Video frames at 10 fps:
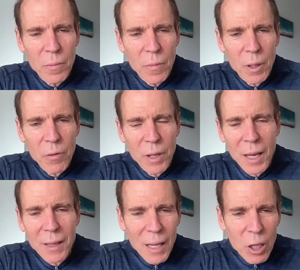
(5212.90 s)
If they
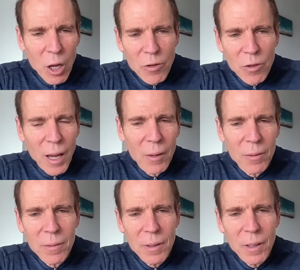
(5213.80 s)
get that lunch
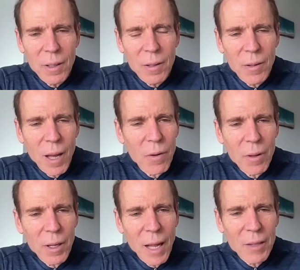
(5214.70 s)
down,
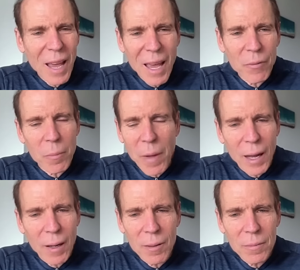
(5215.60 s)
everything that's half the
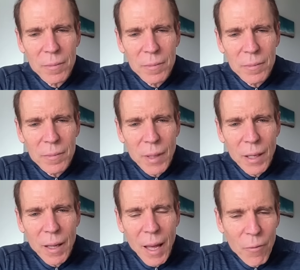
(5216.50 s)
battle.
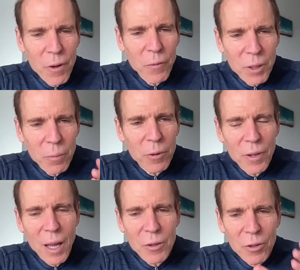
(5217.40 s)
50%,
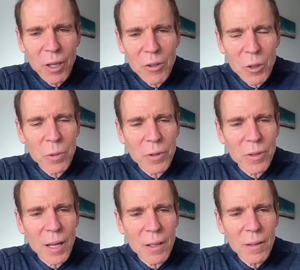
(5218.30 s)

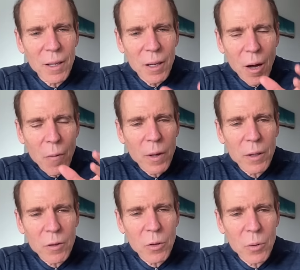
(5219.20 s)
60% of what
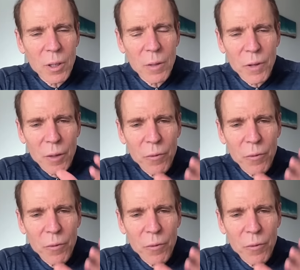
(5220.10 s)
they're doing, if they could